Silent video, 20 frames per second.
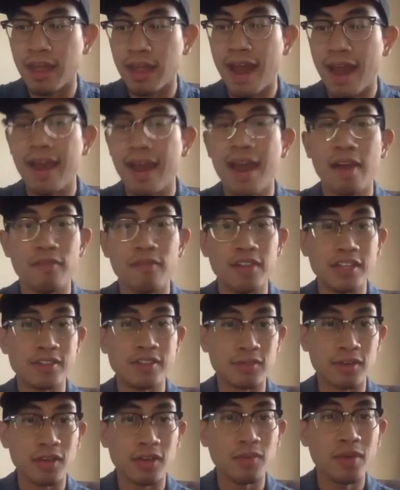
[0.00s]
have
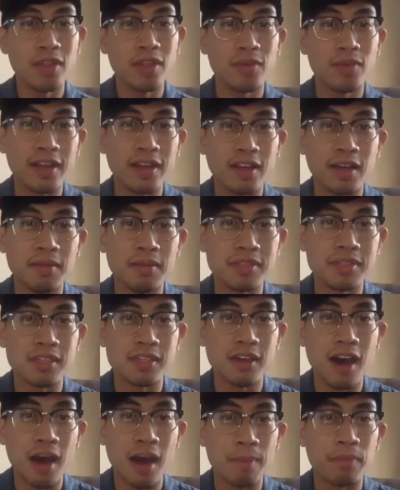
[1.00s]
disagreed with when it comes
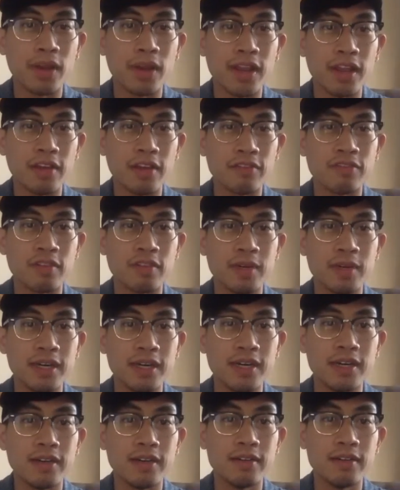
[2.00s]
to operating from
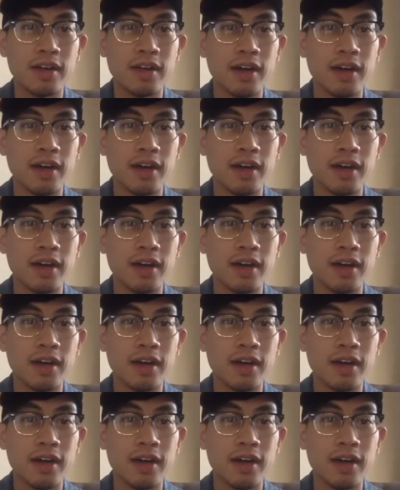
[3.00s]
a